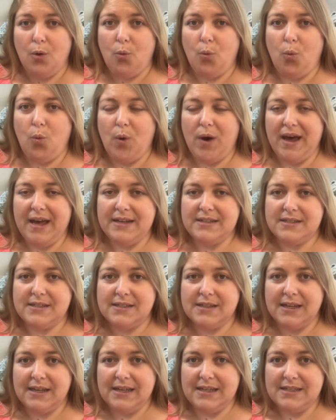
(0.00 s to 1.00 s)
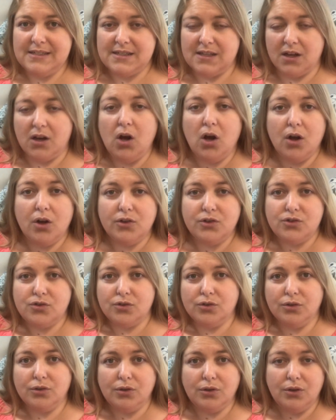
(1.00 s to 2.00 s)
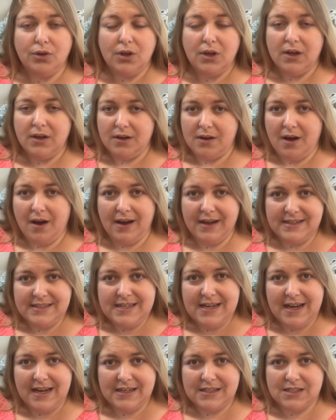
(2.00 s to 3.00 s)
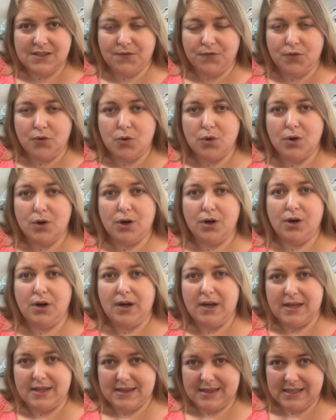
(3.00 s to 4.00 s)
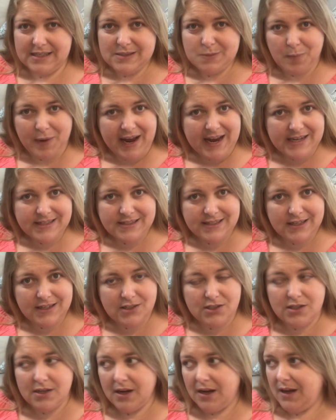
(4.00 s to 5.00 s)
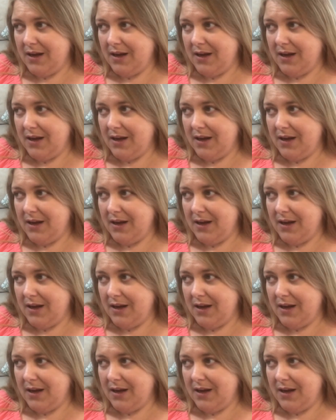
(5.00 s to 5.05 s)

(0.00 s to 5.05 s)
What is the cultural context for this passage?